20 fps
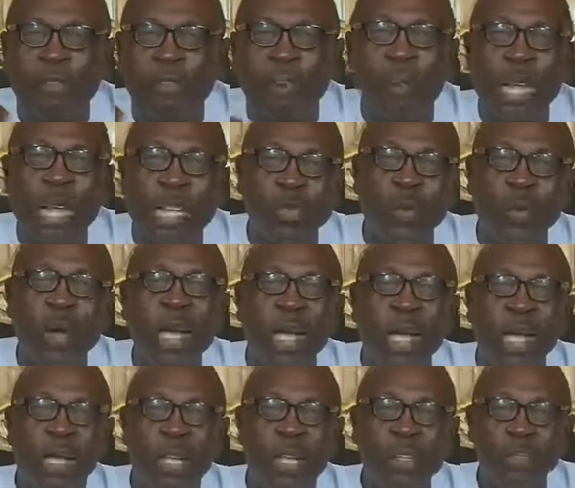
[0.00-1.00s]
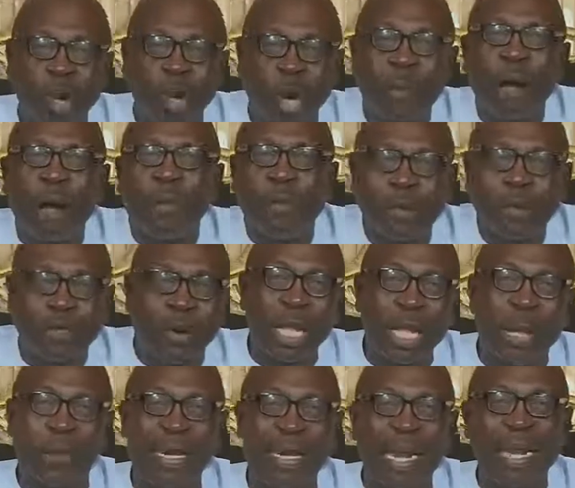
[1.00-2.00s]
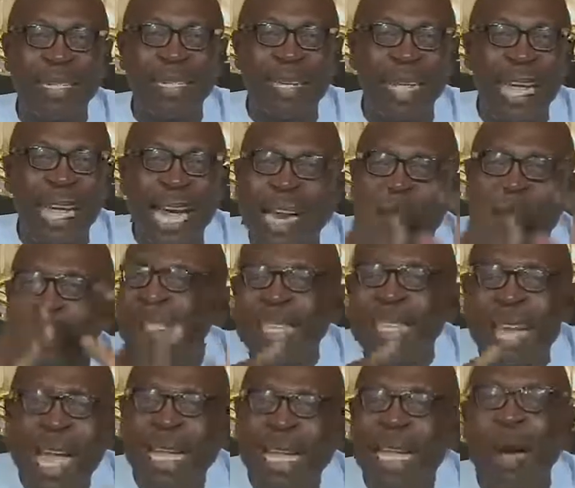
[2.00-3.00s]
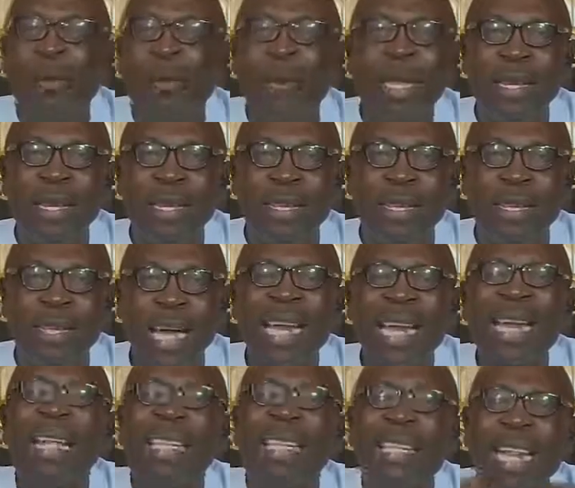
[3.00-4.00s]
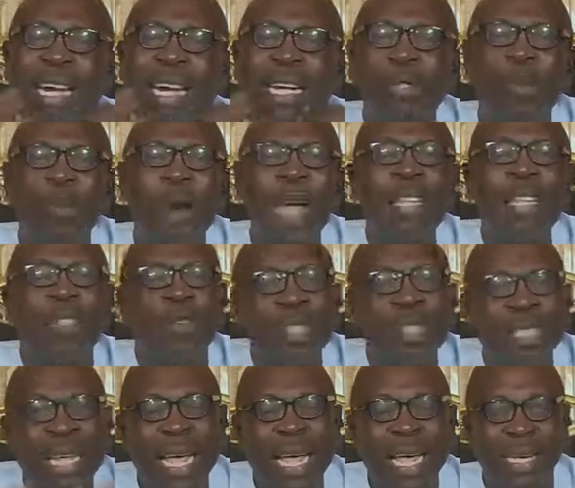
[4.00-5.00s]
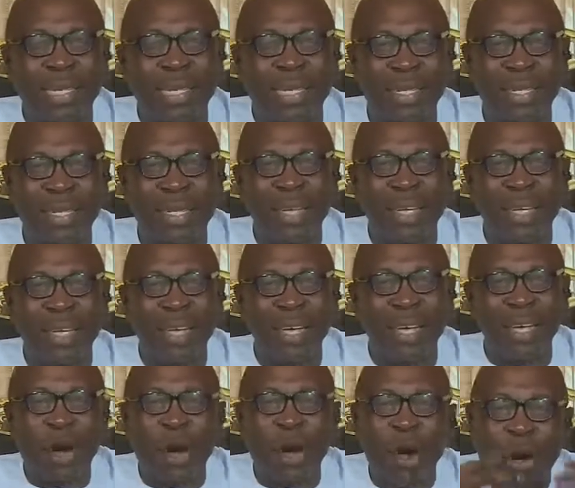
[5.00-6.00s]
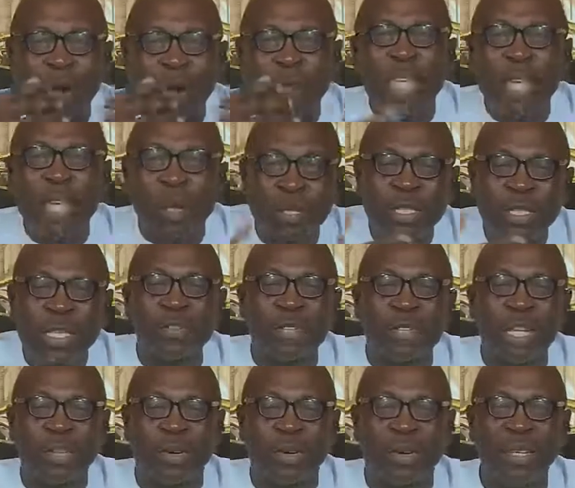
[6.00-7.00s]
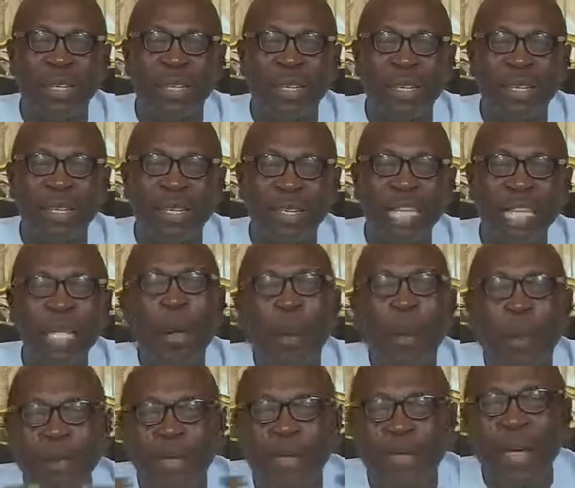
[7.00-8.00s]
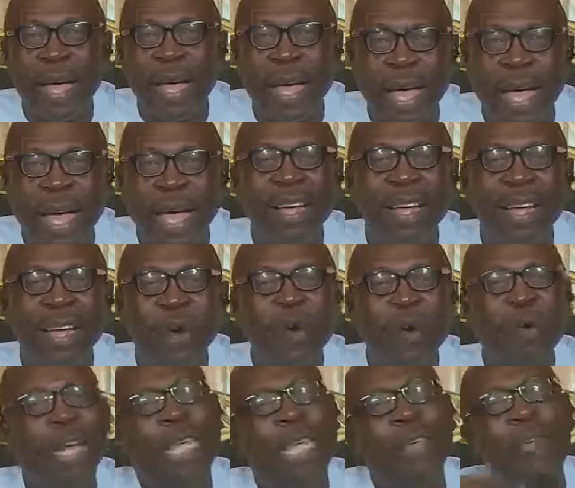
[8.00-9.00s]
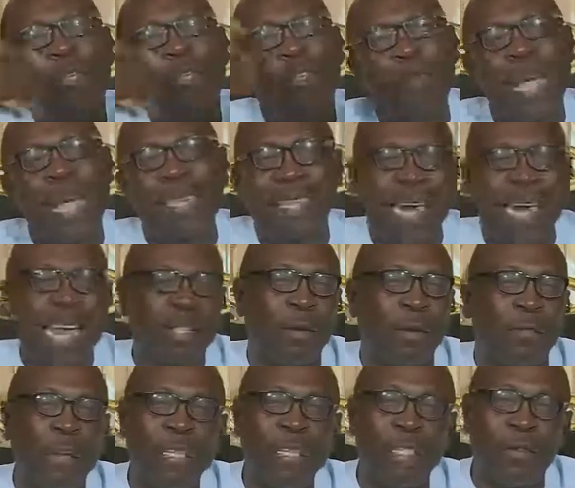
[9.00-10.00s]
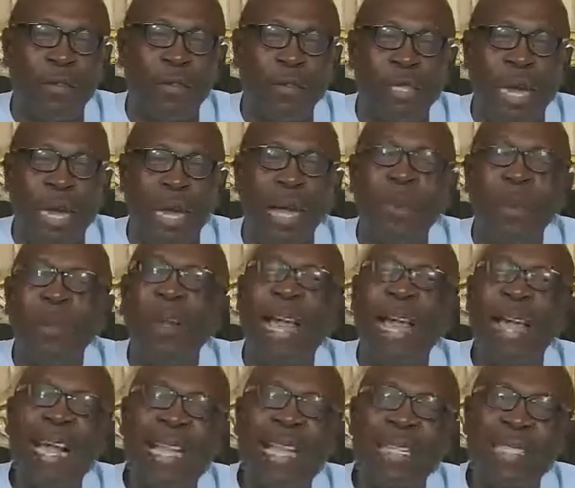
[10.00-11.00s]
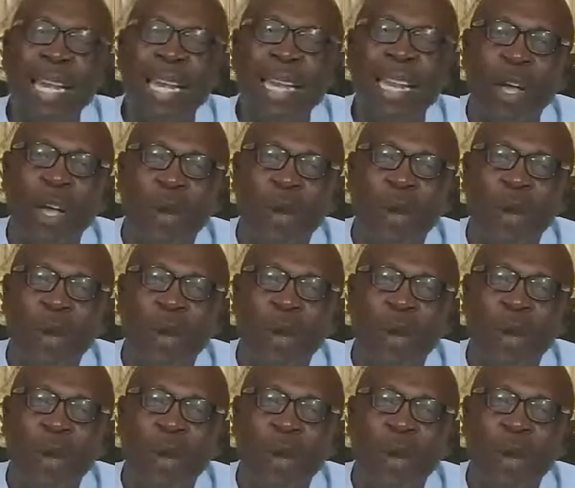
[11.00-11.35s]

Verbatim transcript: from elsewhere to come and vote for him on that day, I don't see how he can win. And I think that is why he's so scared of a contestation. He will prefer, oh, give it to me as the right of first refusal. But like I said,